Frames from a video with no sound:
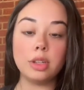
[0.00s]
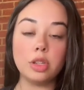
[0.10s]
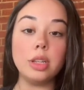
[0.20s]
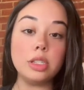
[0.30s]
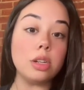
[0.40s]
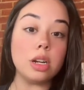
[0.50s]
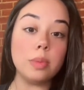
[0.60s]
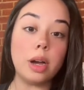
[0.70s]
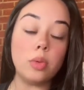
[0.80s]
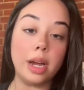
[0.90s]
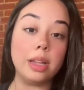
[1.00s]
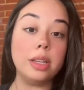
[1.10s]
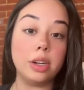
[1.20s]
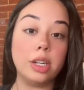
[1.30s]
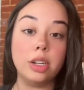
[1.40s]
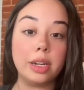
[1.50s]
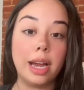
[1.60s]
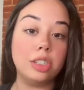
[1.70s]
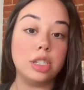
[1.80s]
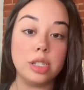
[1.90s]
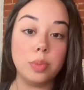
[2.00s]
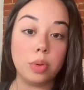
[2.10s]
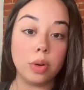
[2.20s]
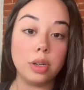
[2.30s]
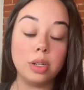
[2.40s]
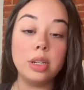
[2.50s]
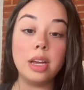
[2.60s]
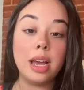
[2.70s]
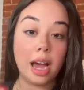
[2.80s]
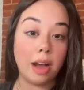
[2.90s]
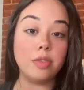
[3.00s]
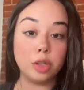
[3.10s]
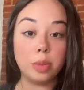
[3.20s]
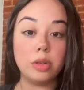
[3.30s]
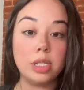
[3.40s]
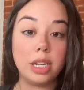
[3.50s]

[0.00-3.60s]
So let's talk about why clearing your cache is important after posting a